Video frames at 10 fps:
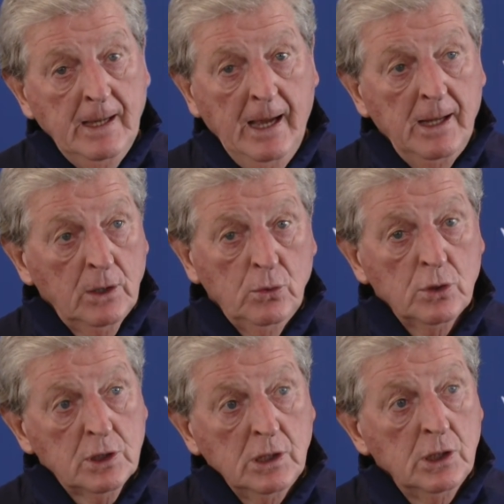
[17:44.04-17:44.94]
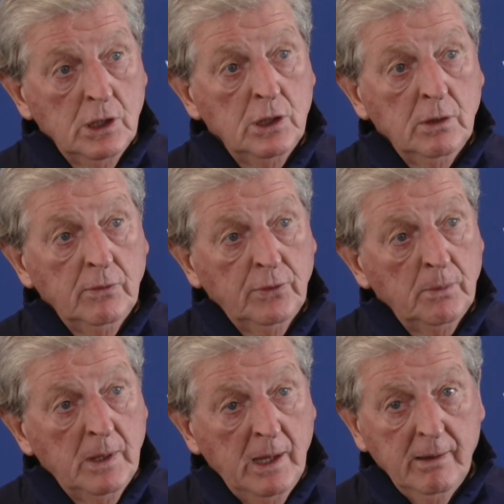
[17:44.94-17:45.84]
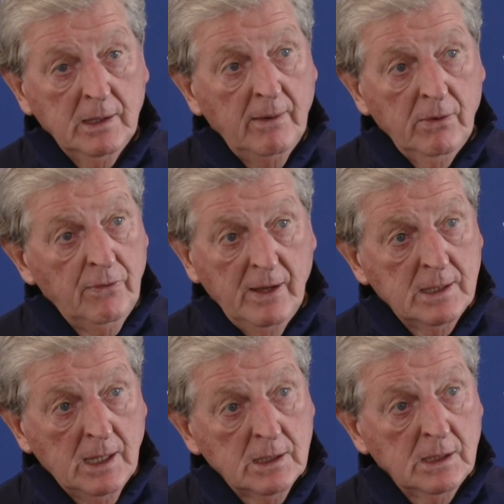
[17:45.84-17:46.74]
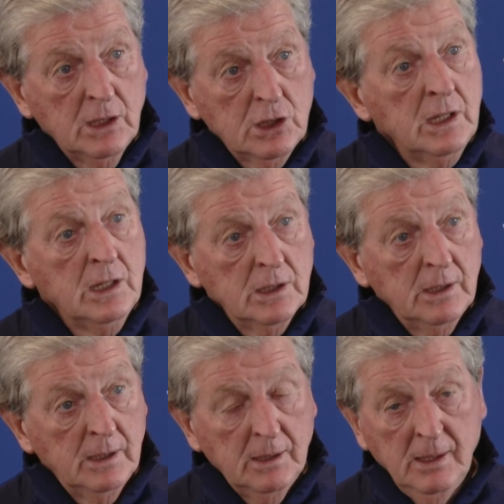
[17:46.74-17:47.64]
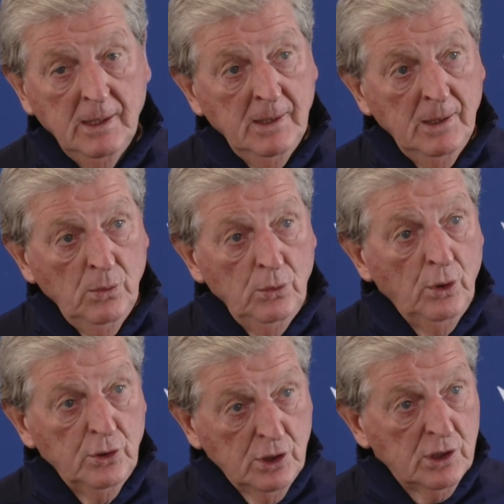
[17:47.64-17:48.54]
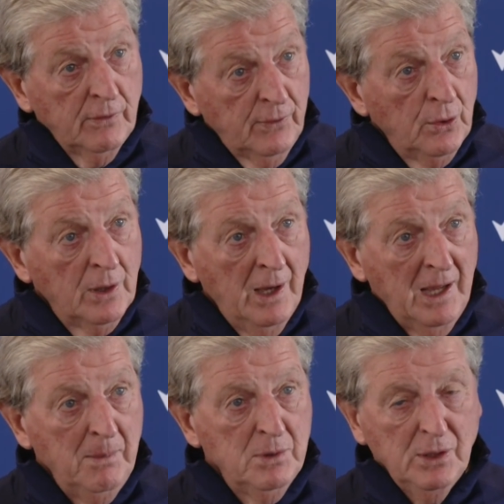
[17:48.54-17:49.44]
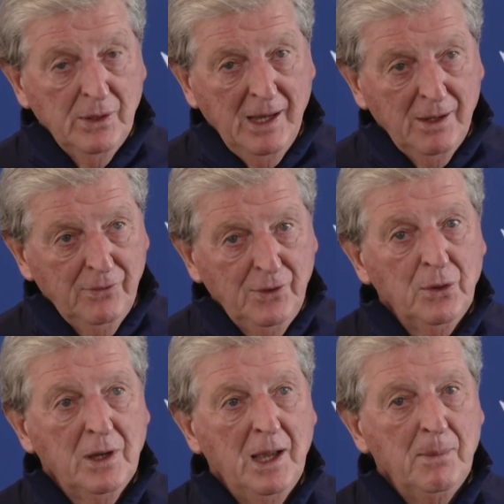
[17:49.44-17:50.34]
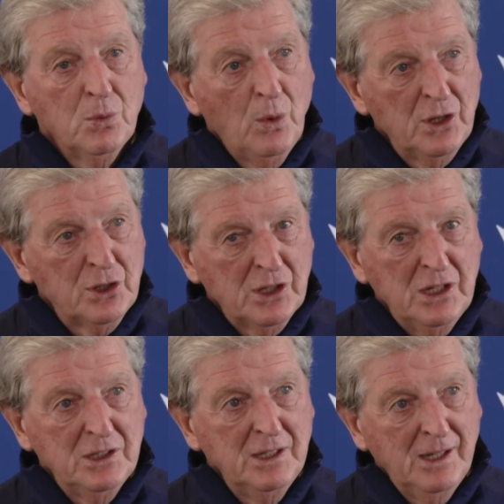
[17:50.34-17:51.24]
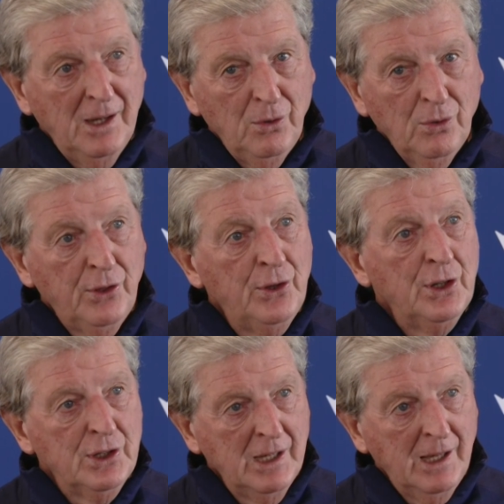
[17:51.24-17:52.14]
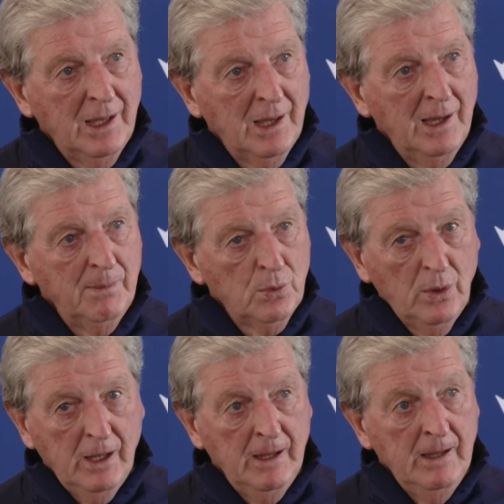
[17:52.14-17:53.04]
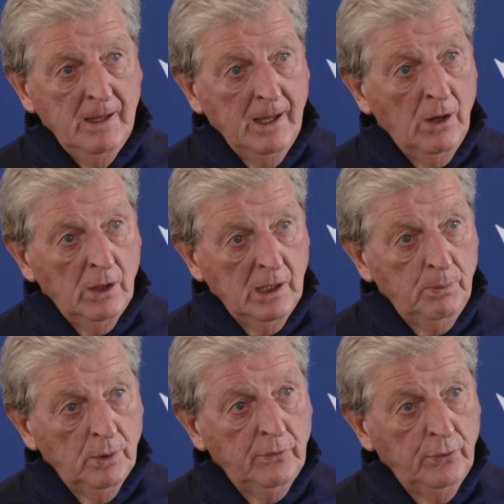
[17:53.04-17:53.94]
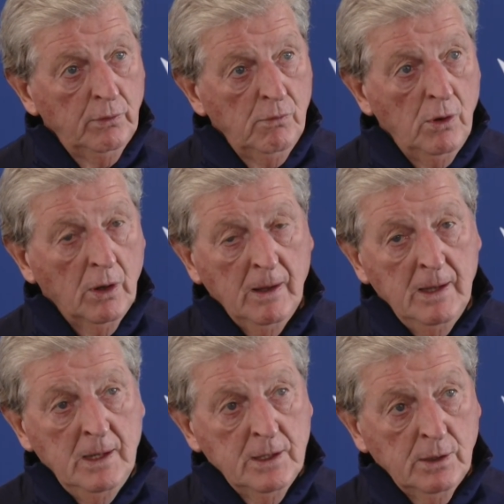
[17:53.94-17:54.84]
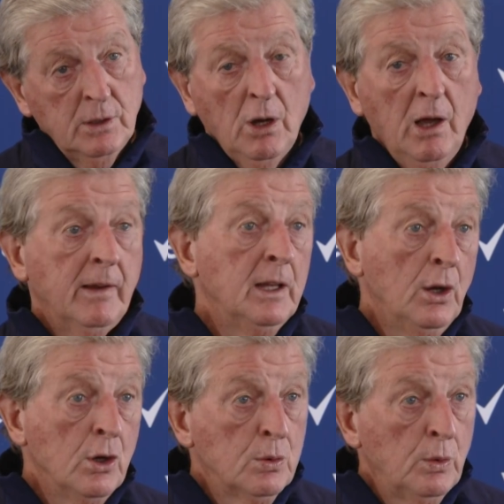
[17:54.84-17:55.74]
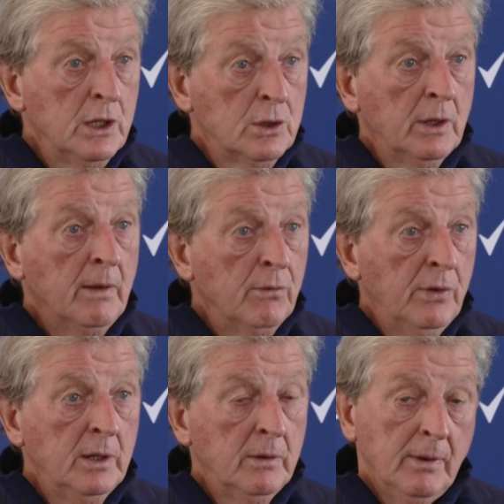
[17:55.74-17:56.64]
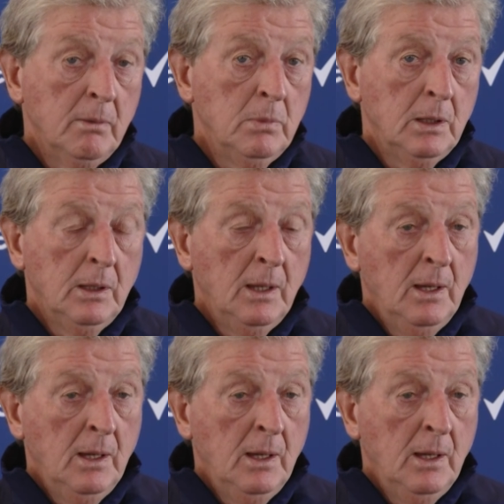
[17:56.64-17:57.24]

and of course continued from there to have a fantastic season, and not just a few games. You know, he had a few games one season and a whole thirty-eight games where he hardly put a foot wrong. So Tyrick knows what he's got in front of him, but